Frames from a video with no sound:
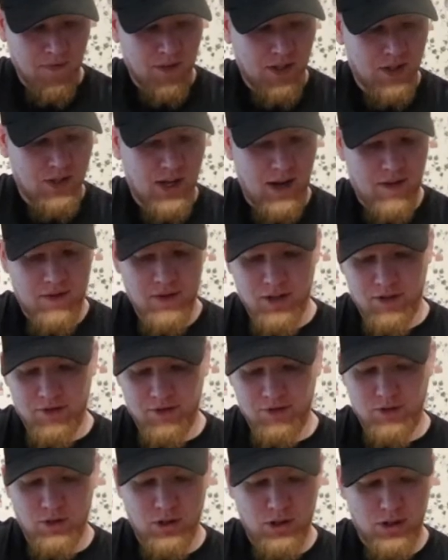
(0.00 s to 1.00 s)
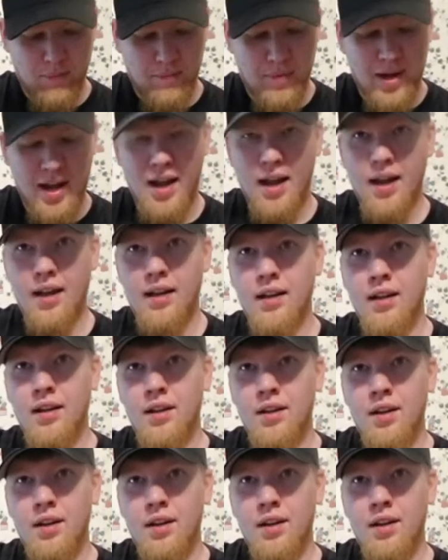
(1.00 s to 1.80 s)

because having a fuller bag